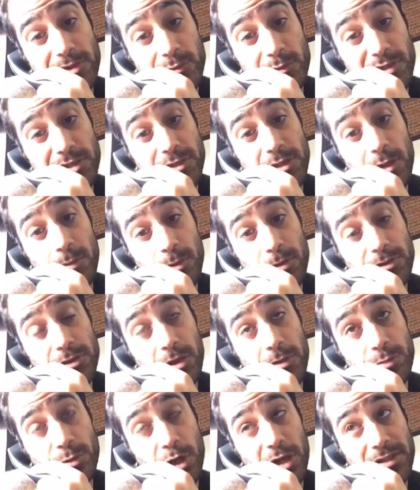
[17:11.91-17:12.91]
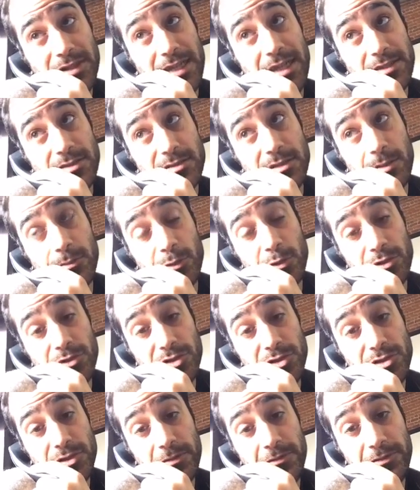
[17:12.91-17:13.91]
So we doubled our broadcast number in
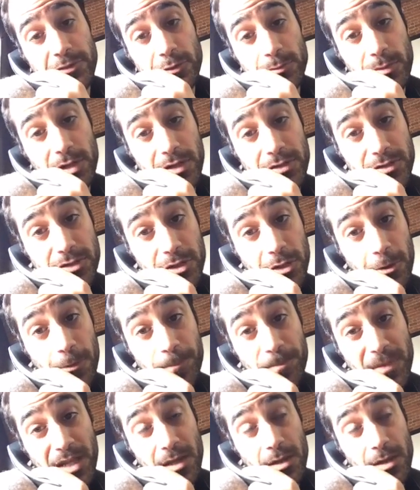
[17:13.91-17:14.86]
just a few months. So